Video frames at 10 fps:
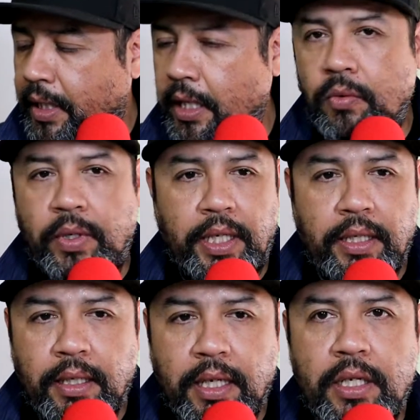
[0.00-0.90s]

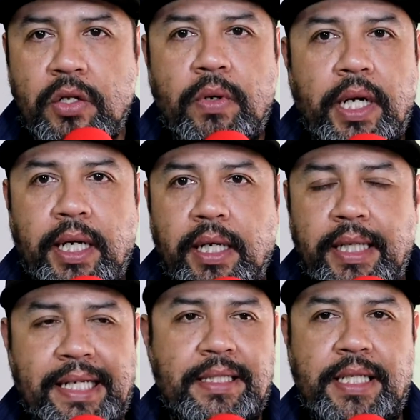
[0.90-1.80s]
Anyway, either way,
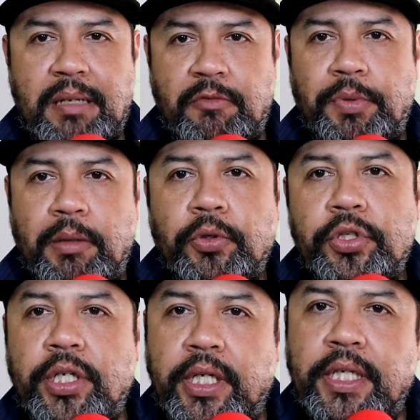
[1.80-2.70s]
that's a team of people
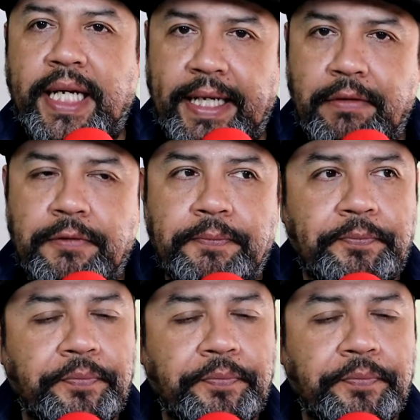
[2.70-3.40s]
you need to have.